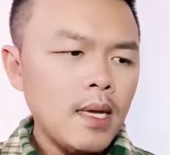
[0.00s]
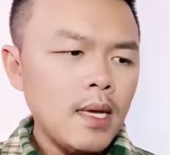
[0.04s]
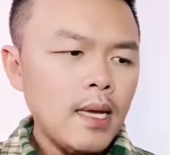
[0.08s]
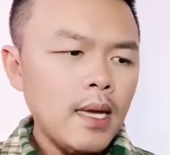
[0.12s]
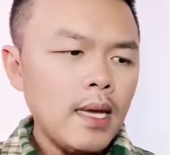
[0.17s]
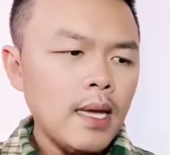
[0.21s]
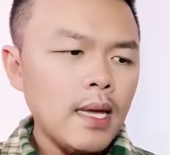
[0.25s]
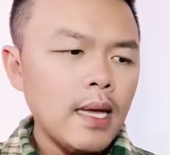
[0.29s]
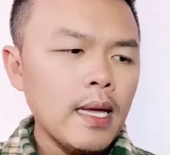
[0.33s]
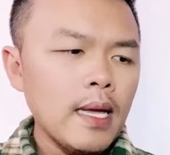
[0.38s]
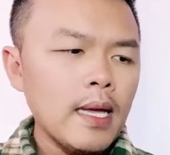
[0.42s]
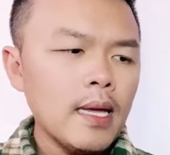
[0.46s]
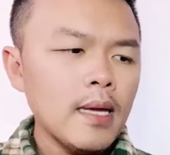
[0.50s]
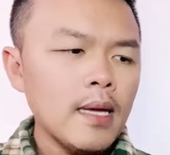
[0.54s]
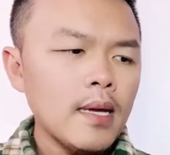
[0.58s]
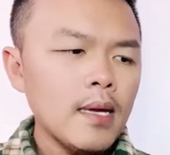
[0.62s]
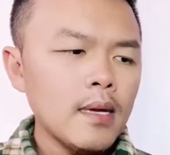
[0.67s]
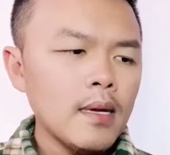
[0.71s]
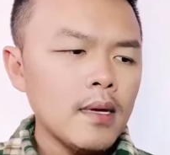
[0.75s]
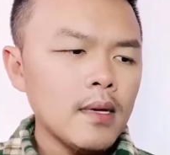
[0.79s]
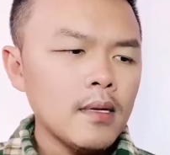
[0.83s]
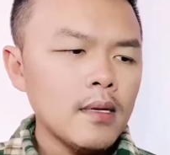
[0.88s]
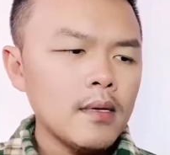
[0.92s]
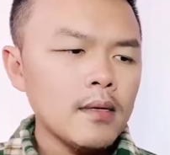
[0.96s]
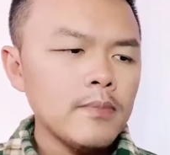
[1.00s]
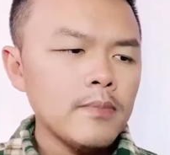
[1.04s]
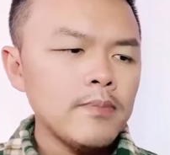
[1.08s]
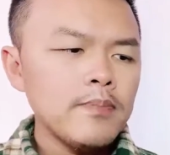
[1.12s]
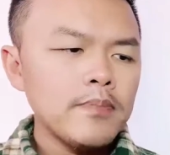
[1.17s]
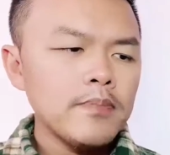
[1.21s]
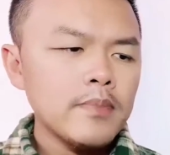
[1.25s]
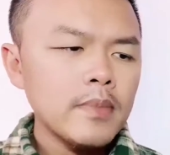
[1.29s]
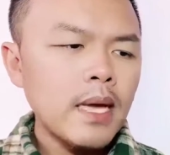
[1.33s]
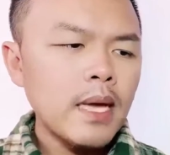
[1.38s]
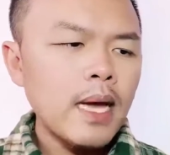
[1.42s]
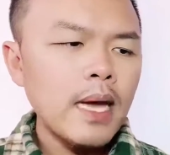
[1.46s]
And
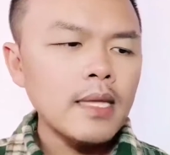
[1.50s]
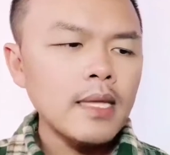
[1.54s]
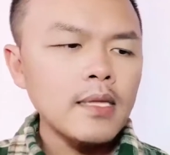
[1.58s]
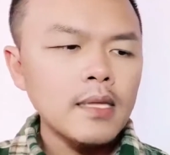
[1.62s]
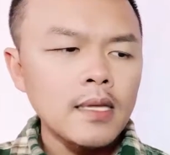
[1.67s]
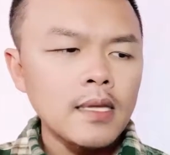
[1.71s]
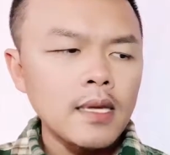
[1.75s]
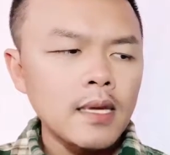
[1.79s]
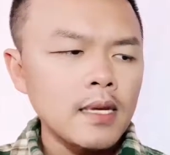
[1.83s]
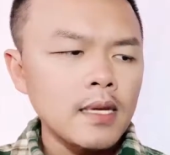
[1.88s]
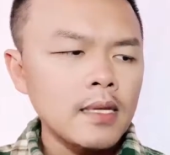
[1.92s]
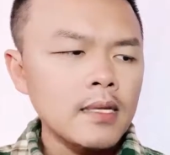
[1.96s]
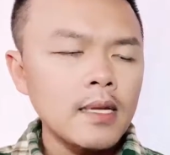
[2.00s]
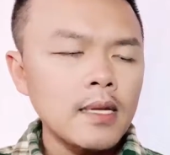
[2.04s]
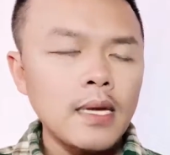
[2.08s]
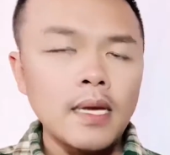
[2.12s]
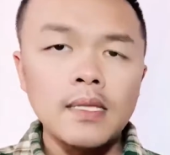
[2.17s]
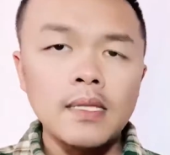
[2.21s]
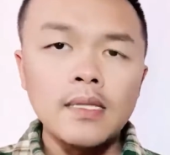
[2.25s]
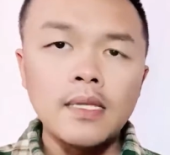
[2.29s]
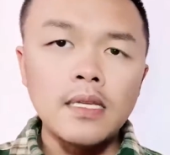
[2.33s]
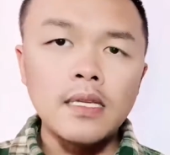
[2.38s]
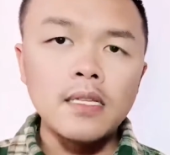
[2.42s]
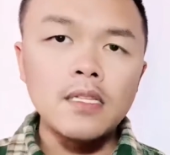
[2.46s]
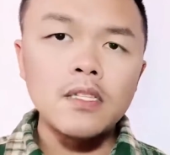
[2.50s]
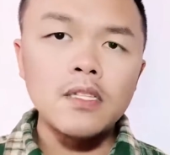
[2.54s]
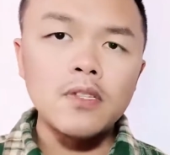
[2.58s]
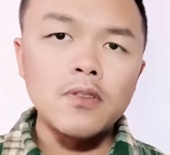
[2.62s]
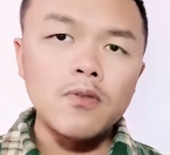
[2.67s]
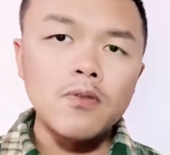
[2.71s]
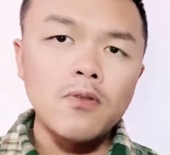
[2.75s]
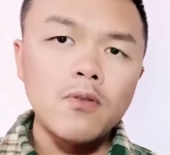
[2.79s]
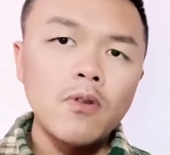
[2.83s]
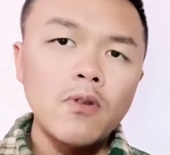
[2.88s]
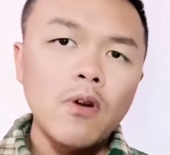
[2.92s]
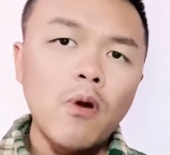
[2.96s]
I think that these
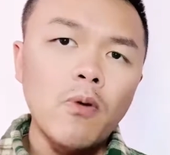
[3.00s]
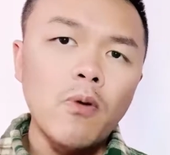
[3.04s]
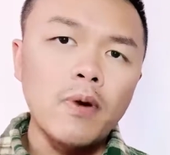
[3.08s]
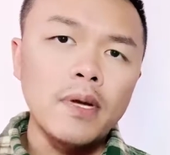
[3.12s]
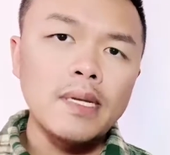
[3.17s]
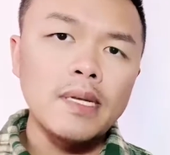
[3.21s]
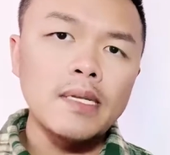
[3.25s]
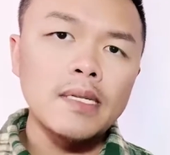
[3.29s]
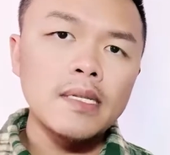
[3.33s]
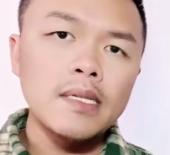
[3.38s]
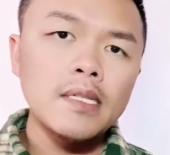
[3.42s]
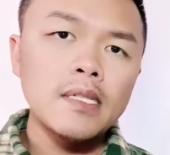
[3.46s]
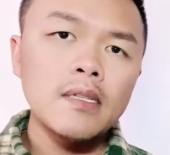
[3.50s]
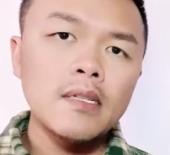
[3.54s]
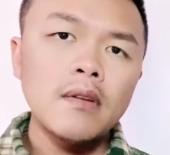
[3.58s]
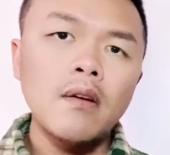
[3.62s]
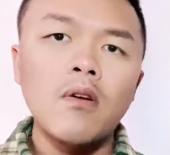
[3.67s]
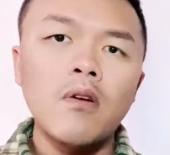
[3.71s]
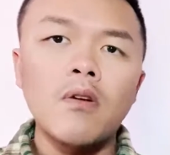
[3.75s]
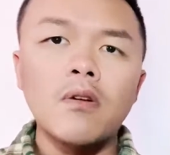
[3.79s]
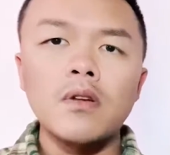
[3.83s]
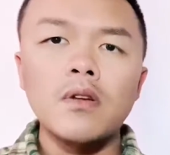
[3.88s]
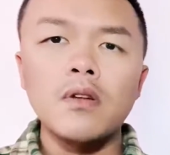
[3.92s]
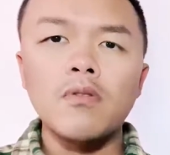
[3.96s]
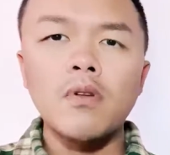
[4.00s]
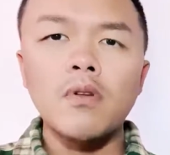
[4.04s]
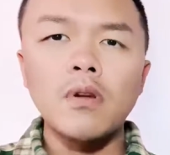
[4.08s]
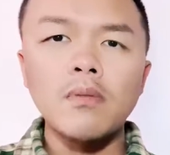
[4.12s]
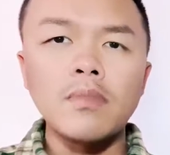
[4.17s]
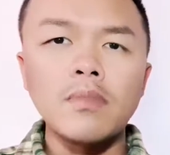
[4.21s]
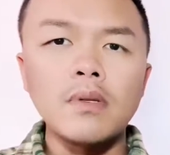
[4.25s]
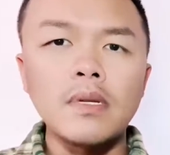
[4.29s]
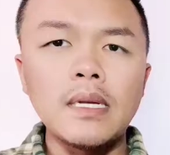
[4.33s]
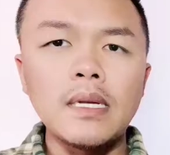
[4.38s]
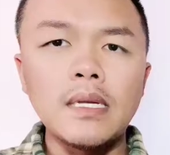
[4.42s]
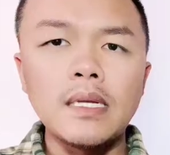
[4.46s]
two Hoyas are
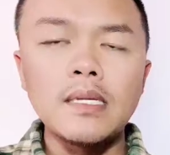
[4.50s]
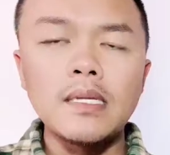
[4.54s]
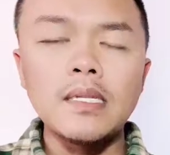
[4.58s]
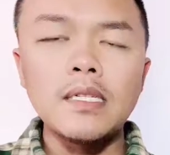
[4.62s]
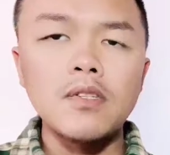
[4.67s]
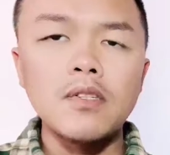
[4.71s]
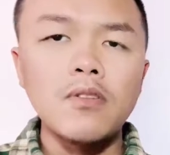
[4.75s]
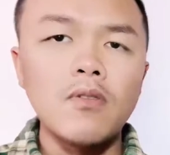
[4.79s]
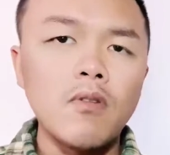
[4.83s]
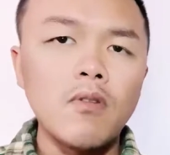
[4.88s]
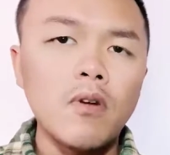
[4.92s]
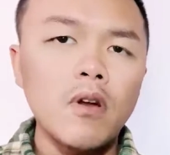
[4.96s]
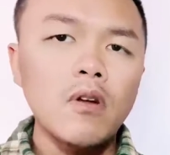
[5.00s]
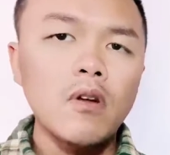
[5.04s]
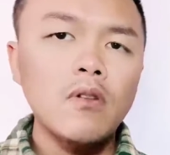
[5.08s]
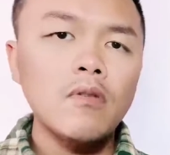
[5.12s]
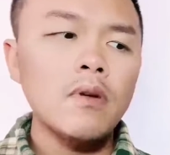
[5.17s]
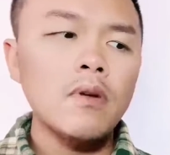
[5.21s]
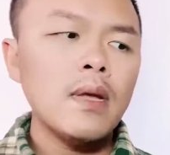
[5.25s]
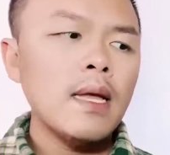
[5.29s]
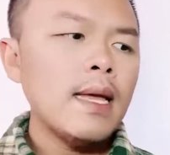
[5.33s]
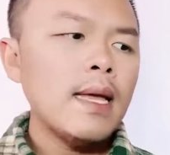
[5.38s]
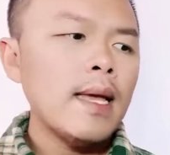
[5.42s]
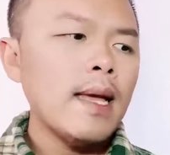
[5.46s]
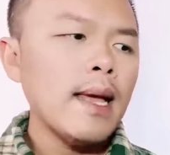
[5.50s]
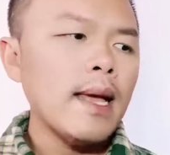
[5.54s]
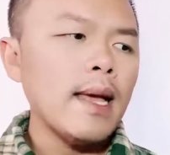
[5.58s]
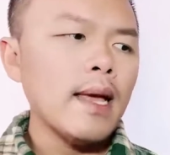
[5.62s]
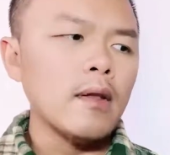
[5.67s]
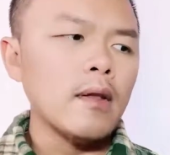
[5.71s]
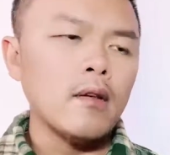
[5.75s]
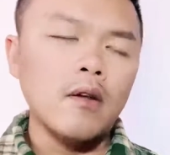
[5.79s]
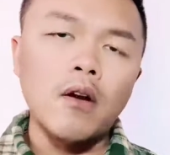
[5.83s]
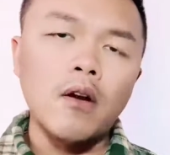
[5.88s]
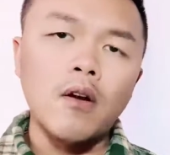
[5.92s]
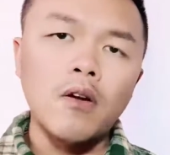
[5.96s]
incredibly easy to grow and
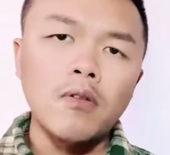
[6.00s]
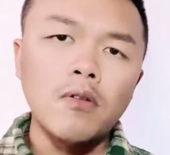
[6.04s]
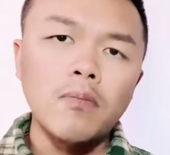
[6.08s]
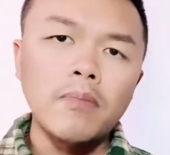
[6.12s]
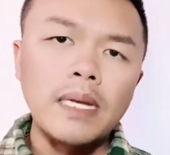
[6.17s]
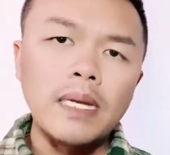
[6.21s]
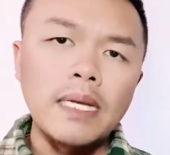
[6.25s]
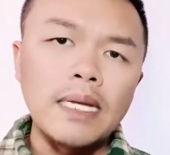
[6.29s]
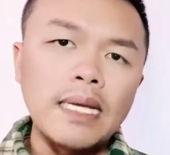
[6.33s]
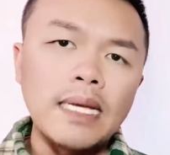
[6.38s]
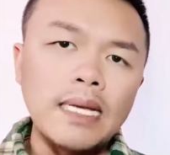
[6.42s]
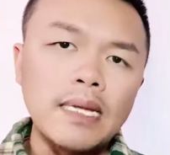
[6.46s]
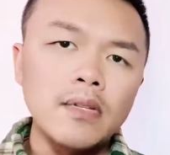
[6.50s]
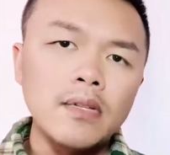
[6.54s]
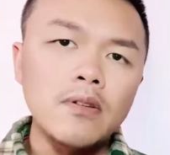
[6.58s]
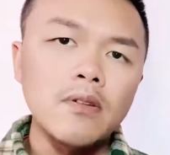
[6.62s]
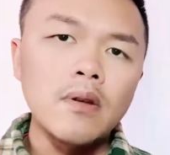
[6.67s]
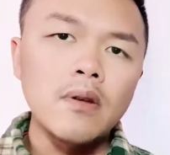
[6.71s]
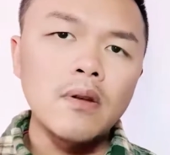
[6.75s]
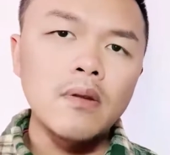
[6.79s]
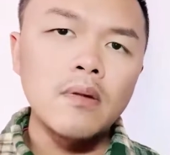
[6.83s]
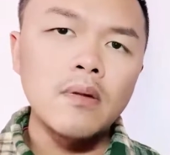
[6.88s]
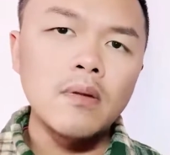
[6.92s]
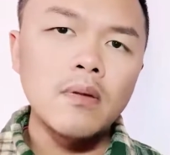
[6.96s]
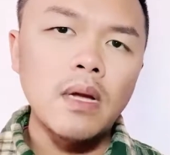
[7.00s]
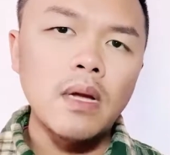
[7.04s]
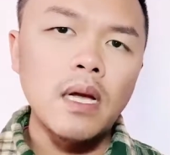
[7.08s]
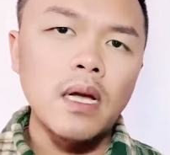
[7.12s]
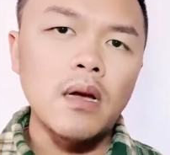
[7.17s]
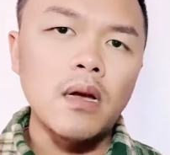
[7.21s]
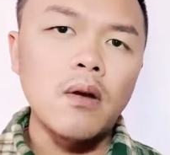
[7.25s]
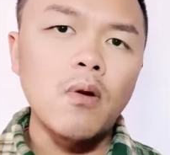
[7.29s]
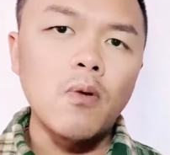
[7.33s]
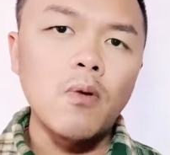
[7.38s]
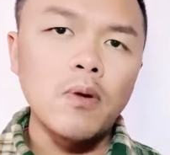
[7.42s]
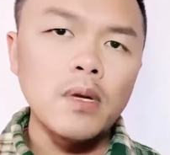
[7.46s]
are beginner
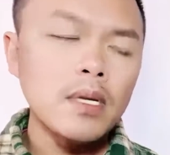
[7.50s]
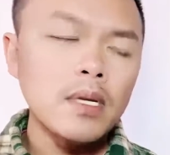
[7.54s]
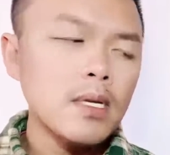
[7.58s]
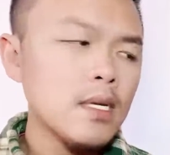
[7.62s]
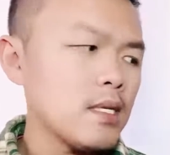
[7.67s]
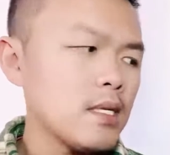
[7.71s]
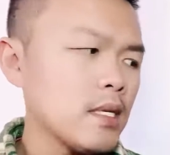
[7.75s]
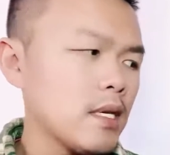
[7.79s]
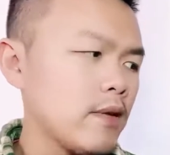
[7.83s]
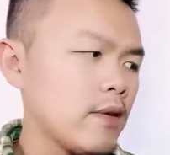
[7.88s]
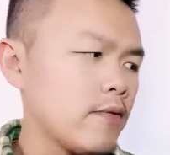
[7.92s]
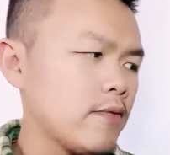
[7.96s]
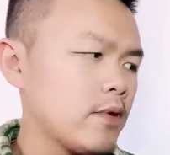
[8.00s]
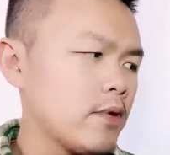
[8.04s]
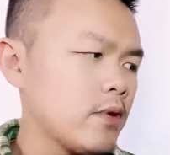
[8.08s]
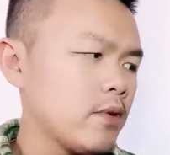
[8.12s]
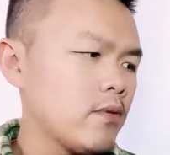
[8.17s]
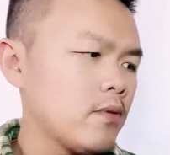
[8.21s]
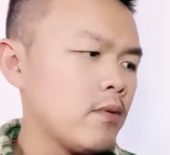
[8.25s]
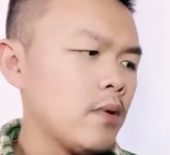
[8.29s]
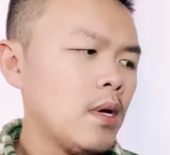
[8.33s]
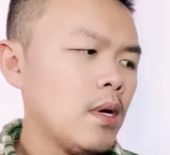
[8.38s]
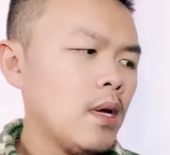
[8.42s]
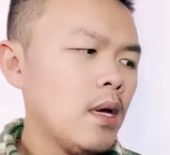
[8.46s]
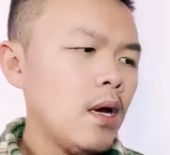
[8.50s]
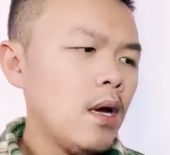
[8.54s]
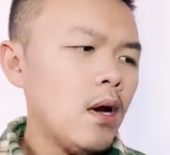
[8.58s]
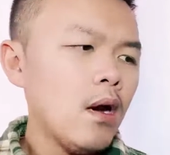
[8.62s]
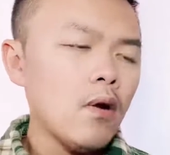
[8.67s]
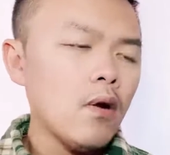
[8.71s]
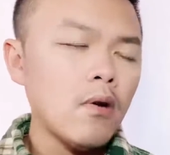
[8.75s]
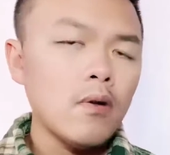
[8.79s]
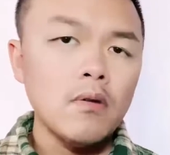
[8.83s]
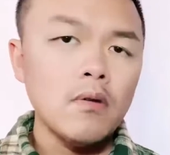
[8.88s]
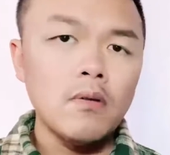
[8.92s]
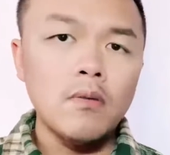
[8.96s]
Hoyas if you
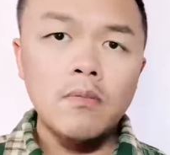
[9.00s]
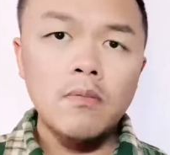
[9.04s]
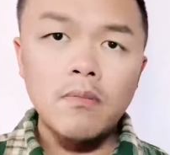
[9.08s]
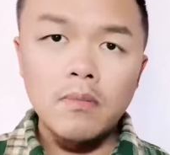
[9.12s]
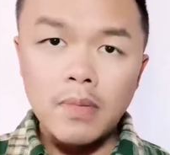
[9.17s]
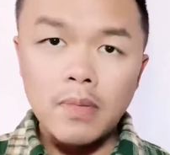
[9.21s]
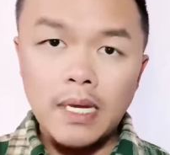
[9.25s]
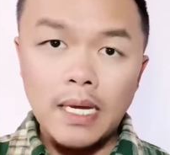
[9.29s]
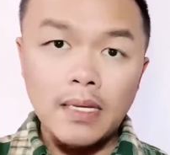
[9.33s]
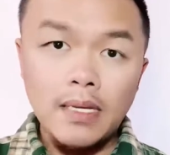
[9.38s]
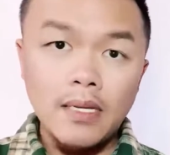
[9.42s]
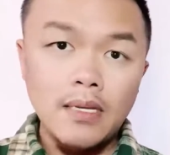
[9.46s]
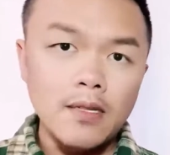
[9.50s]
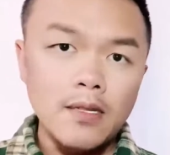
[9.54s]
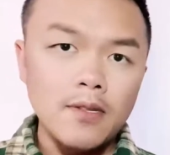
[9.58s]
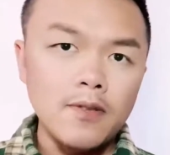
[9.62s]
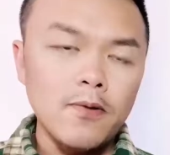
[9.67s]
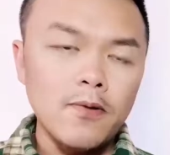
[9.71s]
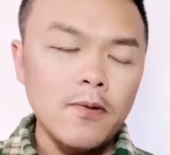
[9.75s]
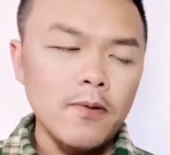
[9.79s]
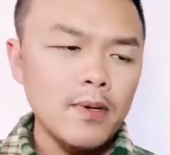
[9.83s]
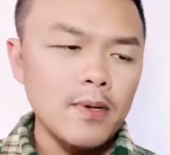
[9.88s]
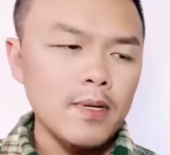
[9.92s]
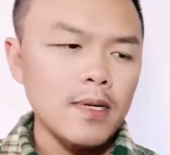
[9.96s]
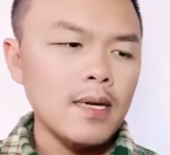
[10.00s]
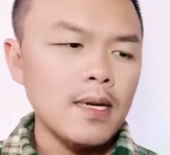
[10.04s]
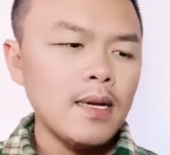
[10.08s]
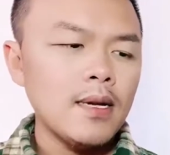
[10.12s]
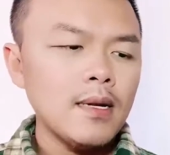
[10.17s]
are getting into Hoya.